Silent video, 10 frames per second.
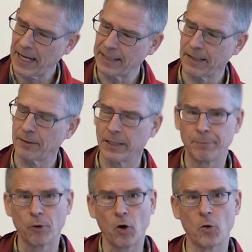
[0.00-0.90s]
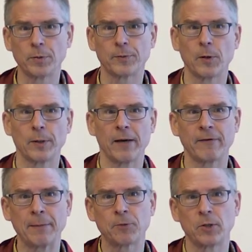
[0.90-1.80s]
high density probes where we
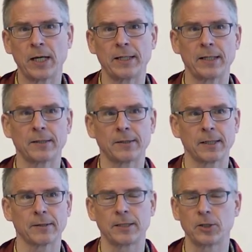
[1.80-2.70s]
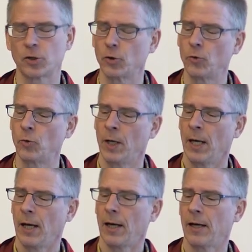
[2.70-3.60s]
have up to 962
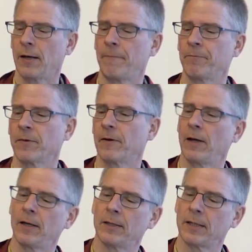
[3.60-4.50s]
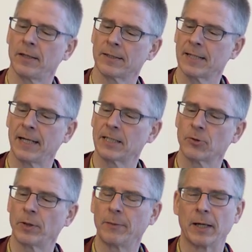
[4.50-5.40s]
um, uh, sites
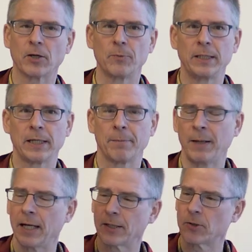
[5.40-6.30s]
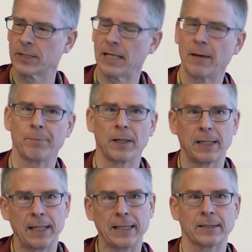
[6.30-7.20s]
20 micrometer apart to sample
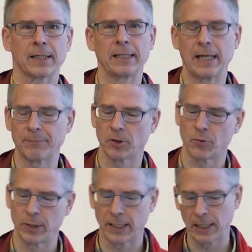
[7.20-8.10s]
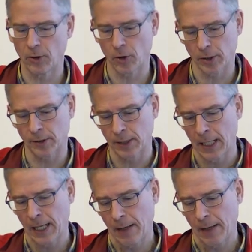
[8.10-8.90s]
electrically up to 20 kilohertz